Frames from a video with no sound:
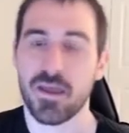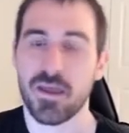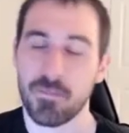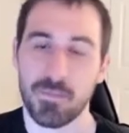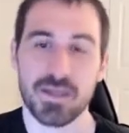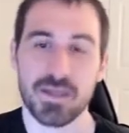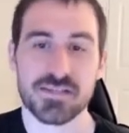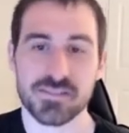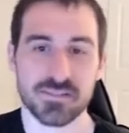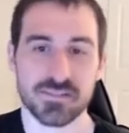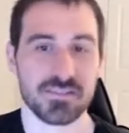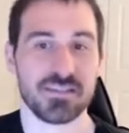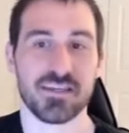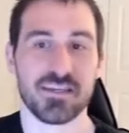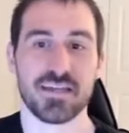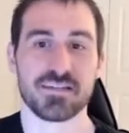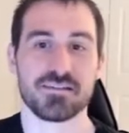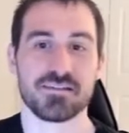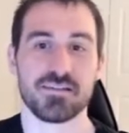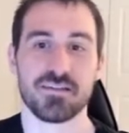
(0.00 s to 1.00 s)
basically
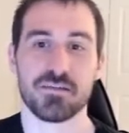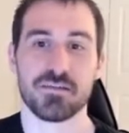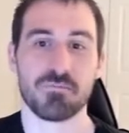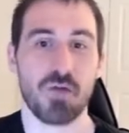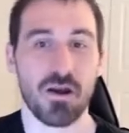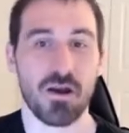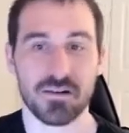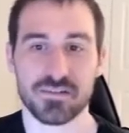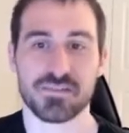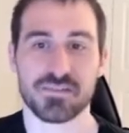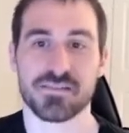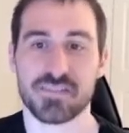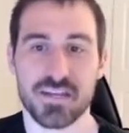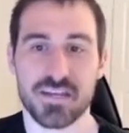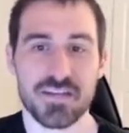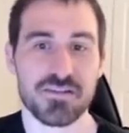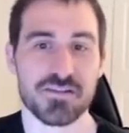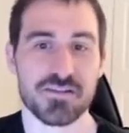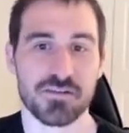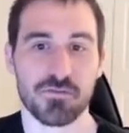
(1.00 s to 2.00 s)
get to the
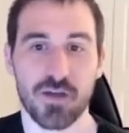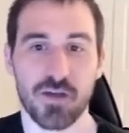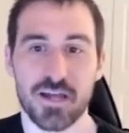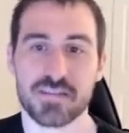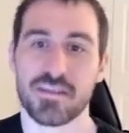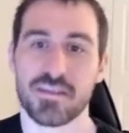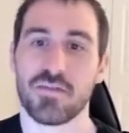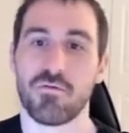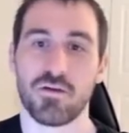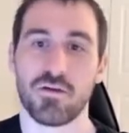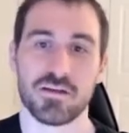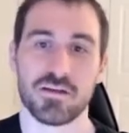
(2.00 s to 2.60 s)
monetization, right? They want to